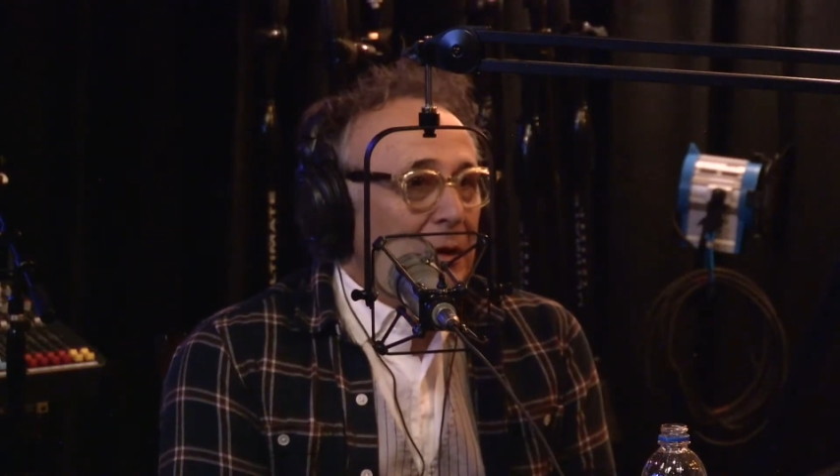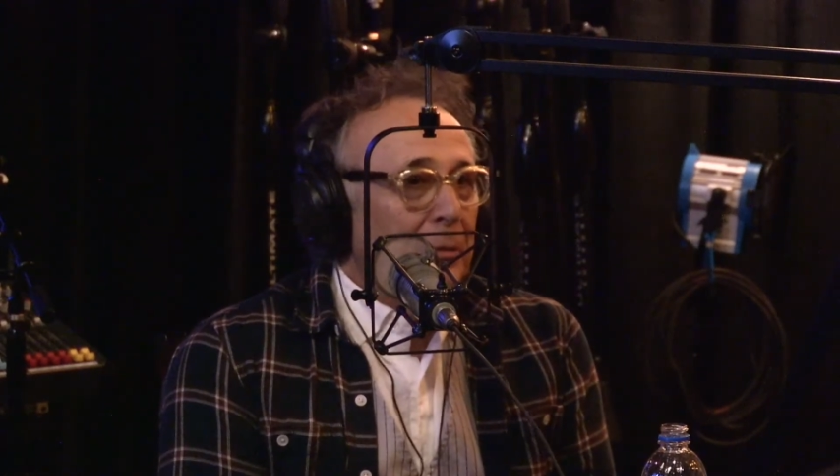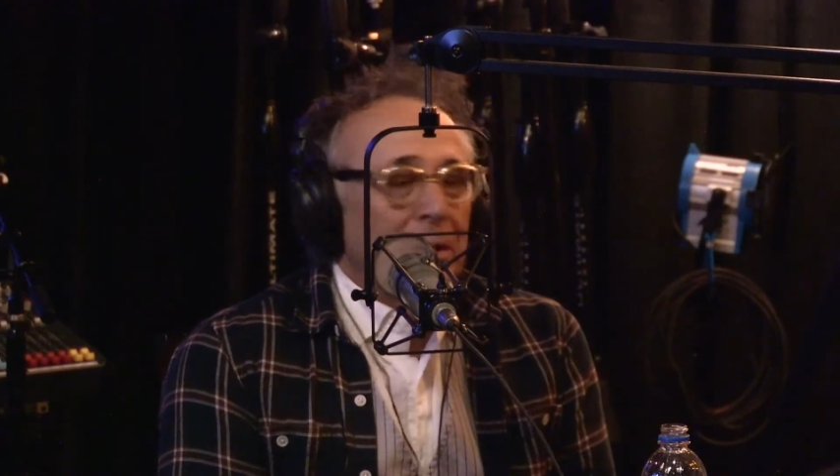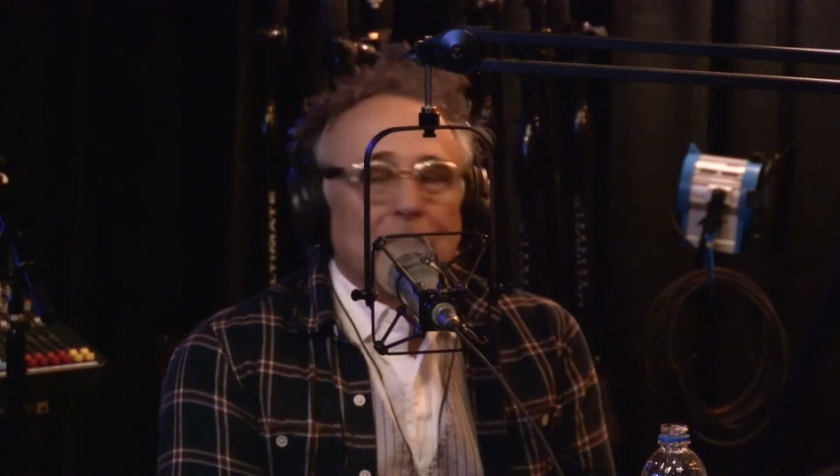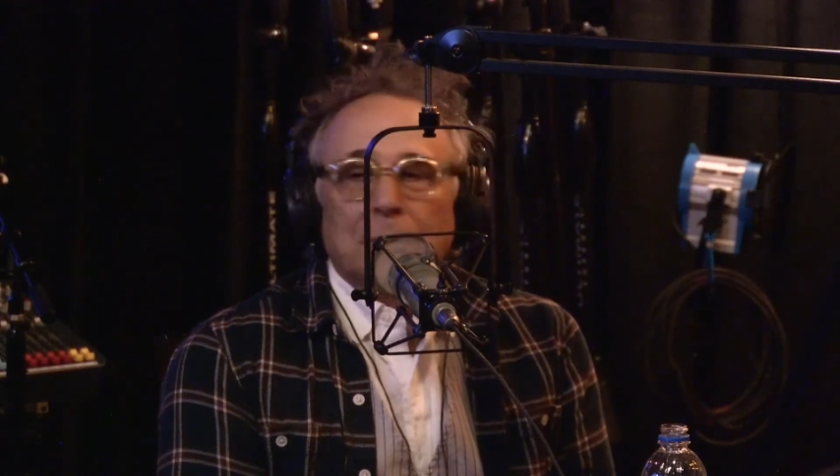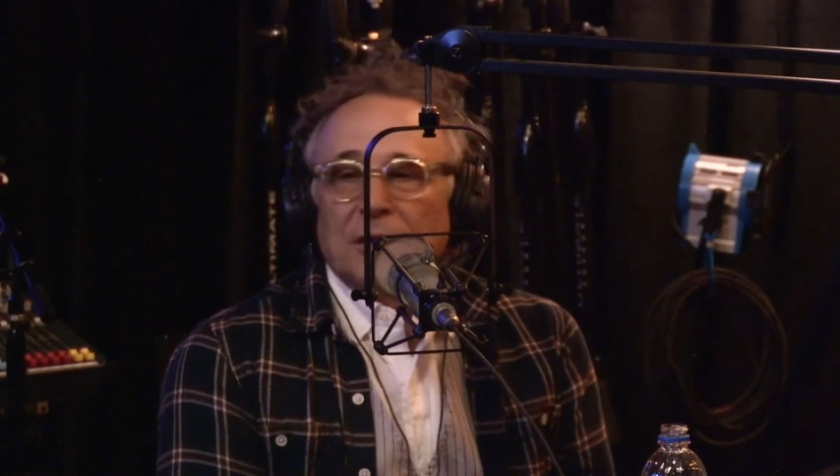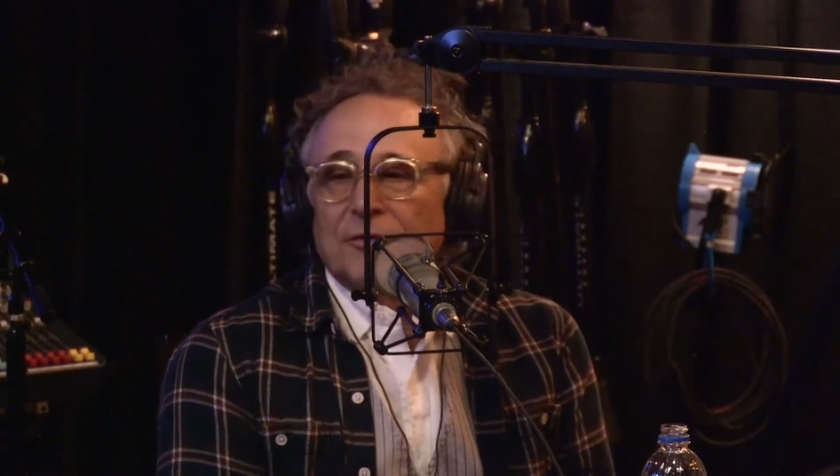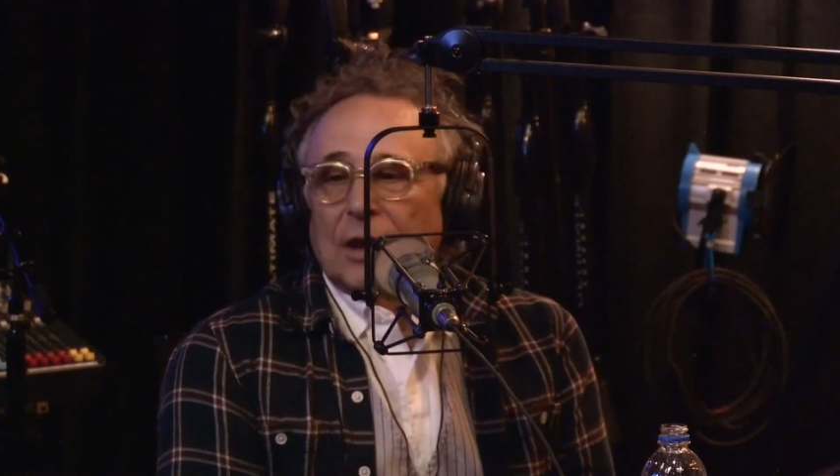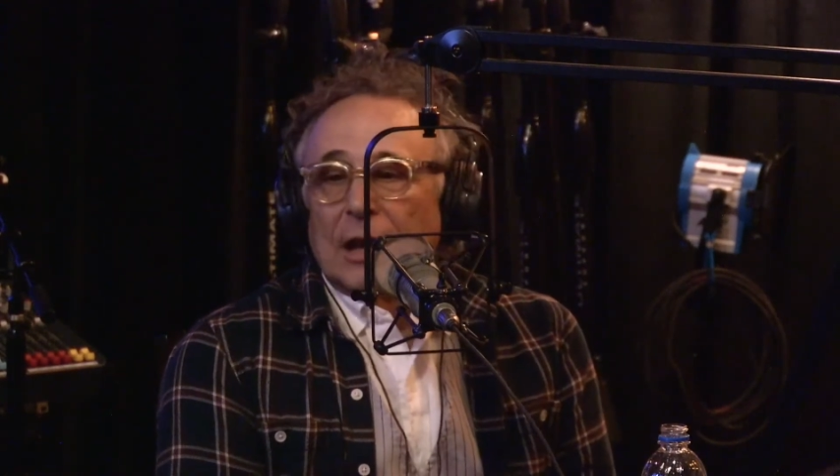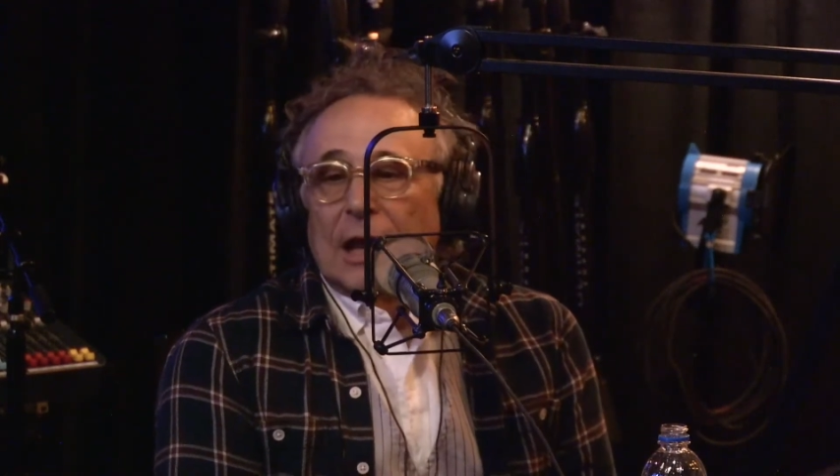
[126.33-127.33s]
Can you
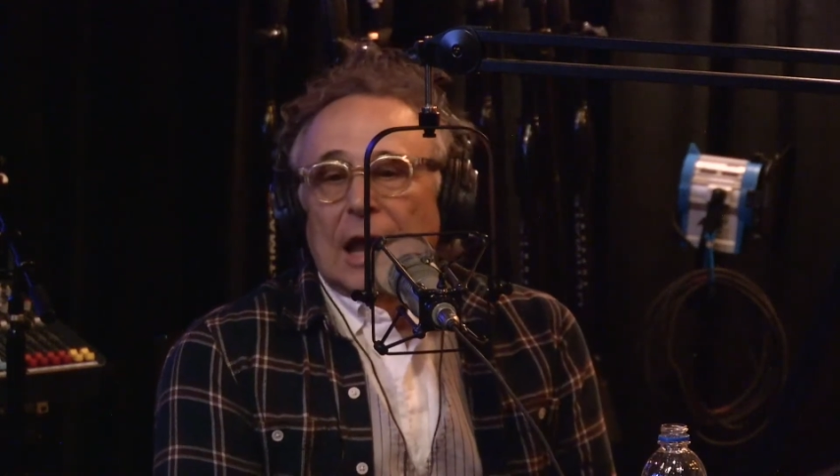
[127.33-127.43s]
believe it?